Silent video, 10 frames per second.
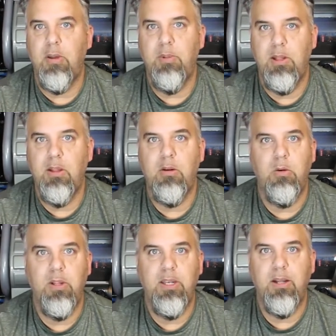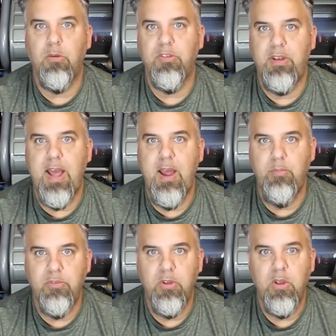I mean, literally nickels and
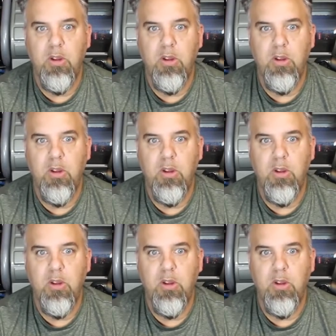dimes